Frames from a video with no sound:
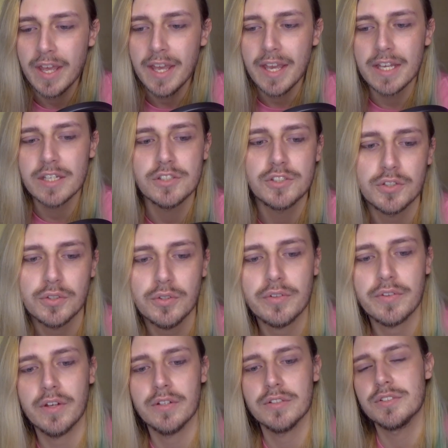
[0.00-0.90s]
In
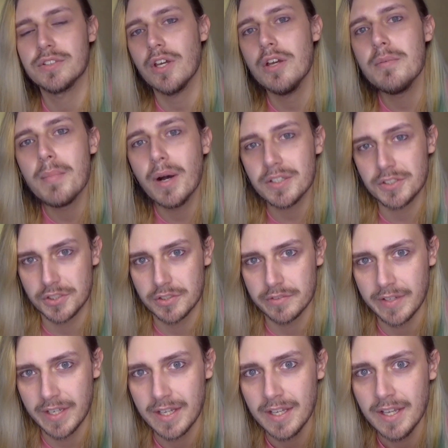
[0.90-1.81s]
short though, so much of
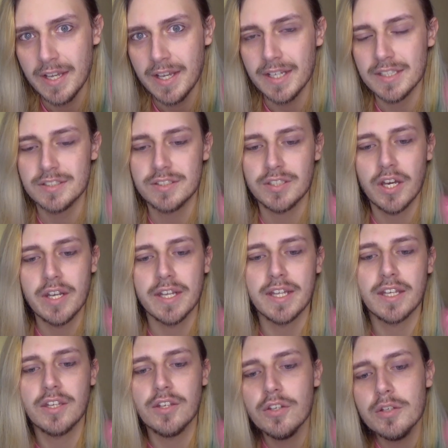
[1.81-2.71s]
it is
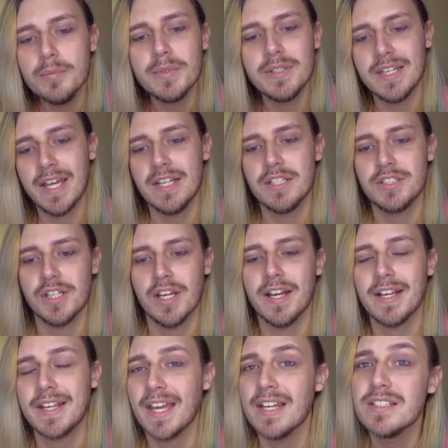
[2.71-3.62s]
turning human nature
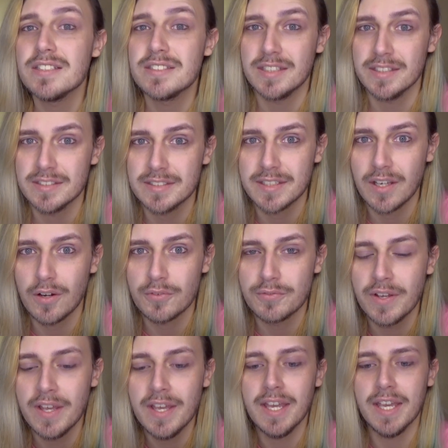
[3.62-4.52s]
against
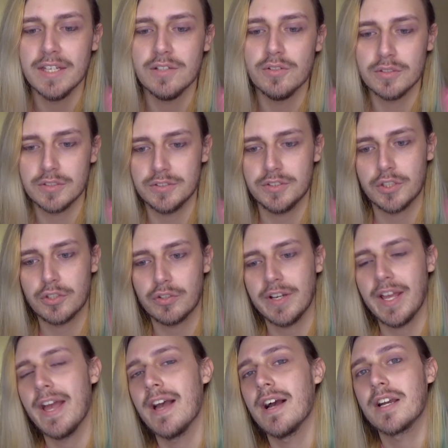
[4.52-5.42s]
itself in order to
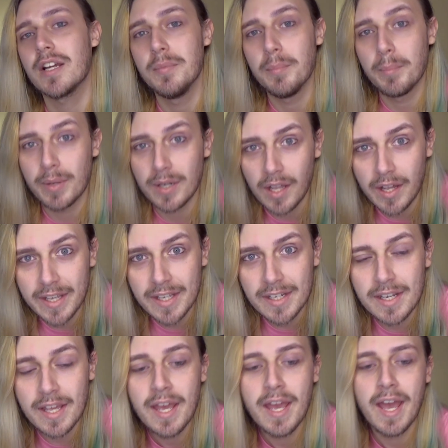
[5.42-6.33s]
create a
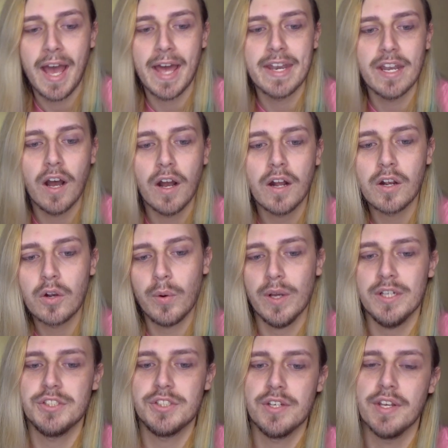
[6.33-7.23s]
compliant and
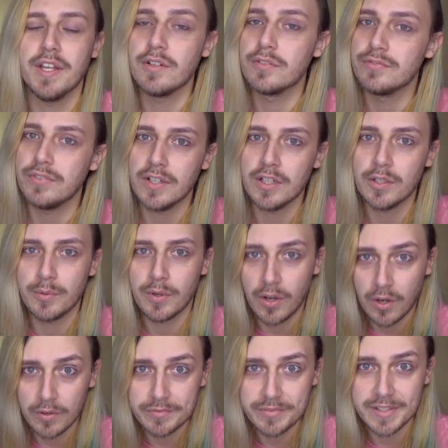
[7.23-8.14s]
unquestioning follower
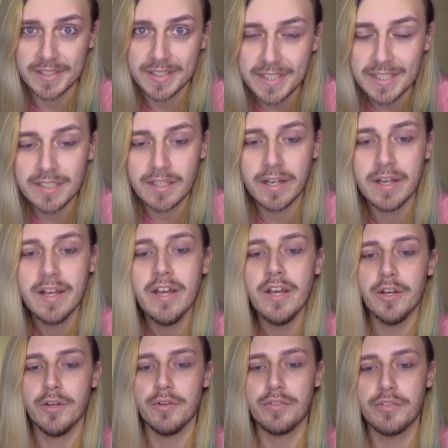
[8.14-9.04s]
of the leader
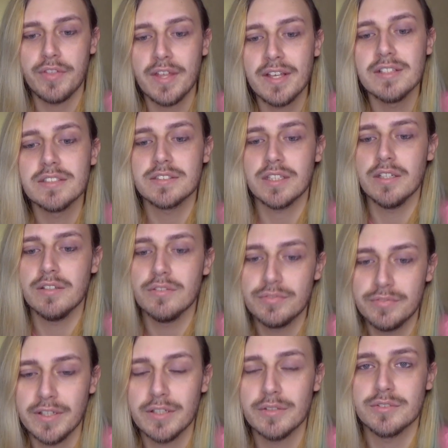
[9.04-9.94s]
who thinks and
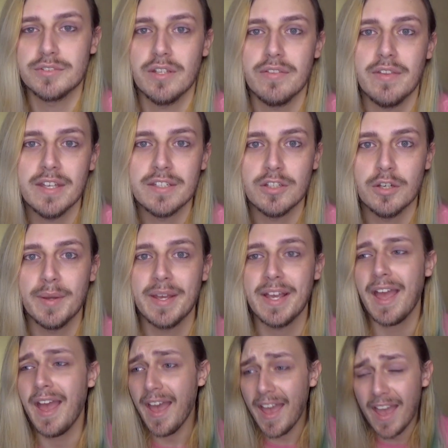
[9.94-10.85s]
feels that they're
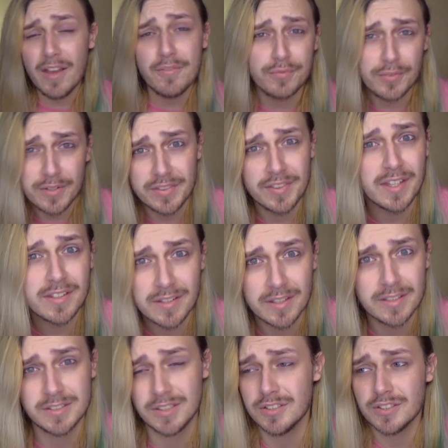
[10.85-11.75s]
doing everything
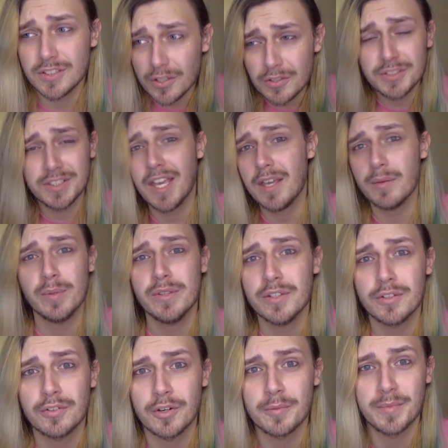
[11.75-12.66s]
that's associated with
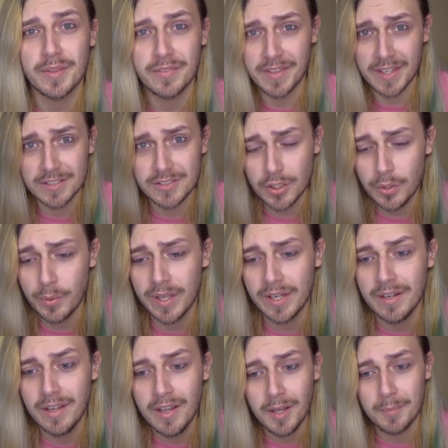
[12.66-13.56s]
the group that they're
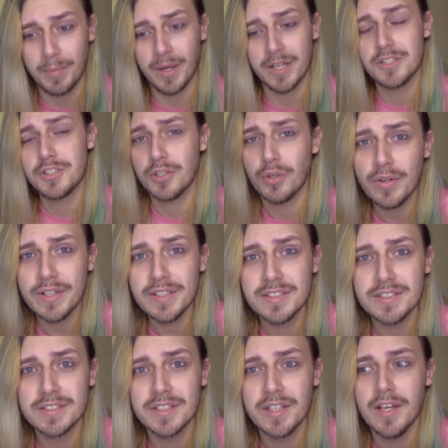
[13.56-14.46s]
doing by
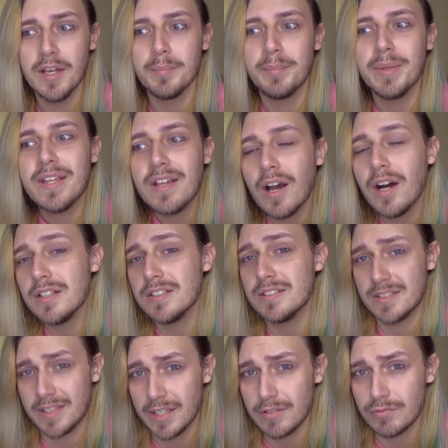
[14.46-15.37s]
choice
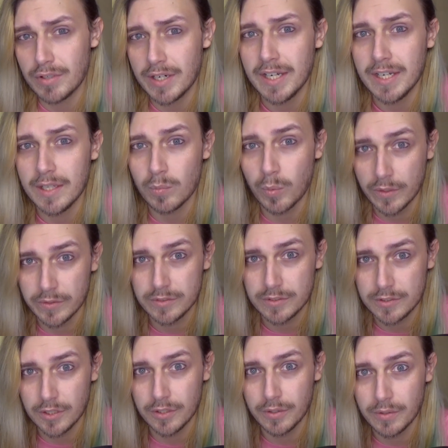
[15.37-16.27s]
because they really want
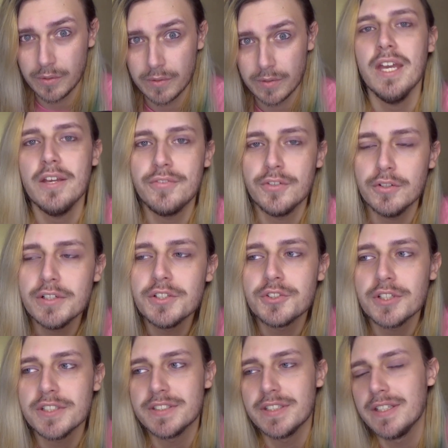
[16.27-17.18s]
to. If you're
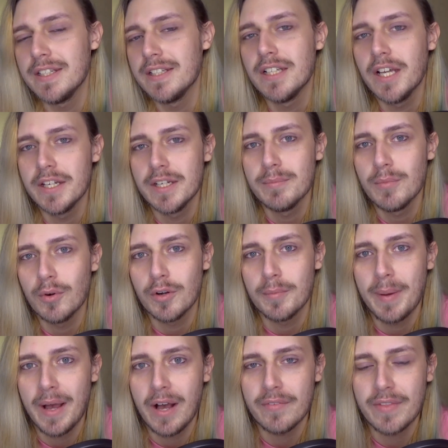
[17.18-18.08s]
interested in learning more
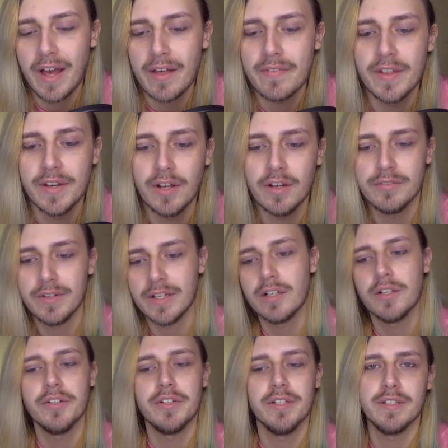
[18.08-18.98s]
about that, then I've
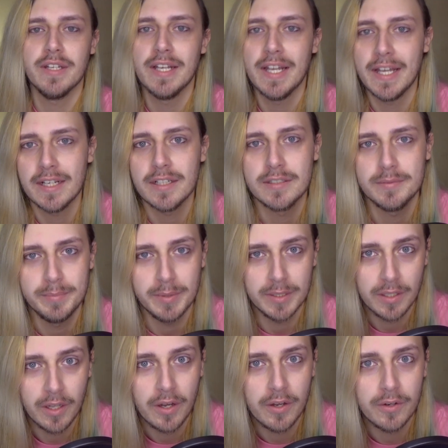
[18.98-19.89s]
included a link
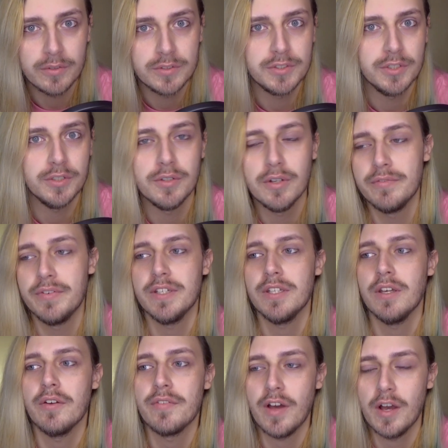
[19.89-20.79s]
below to a
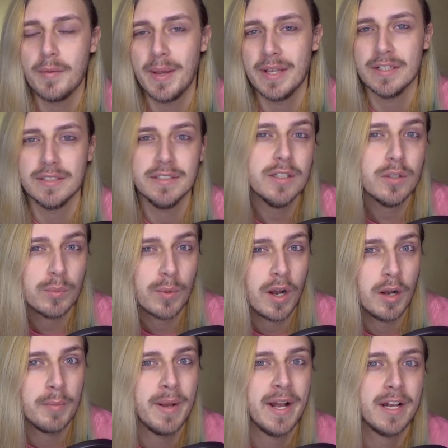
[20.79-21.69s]
video that I made a little
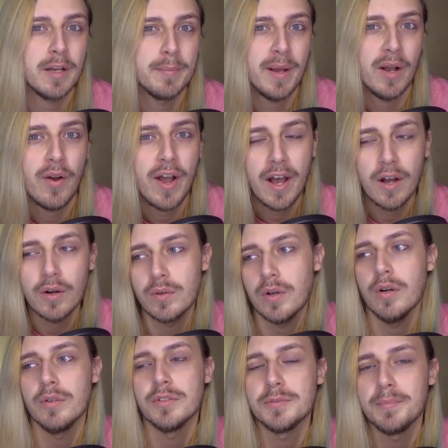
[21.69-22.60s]
while back about how
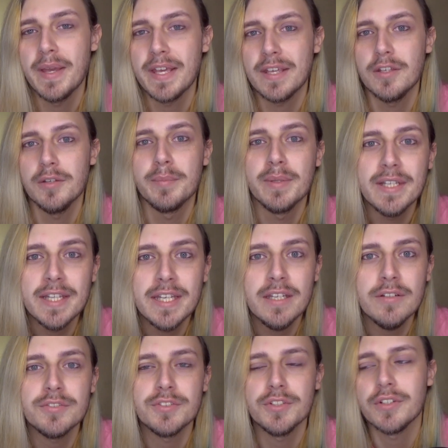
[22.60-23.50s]
cults make you
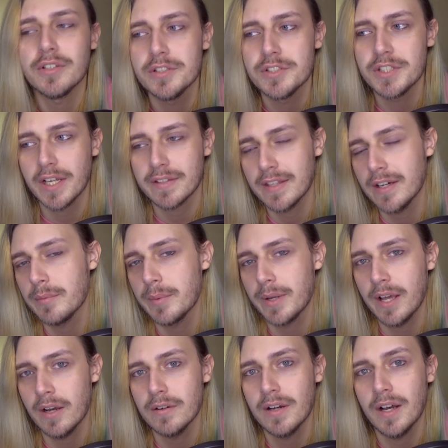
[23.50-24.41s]
believe, so you can check that one
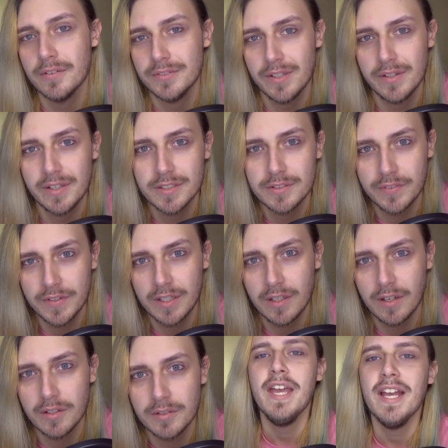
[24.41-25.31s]
out after this video.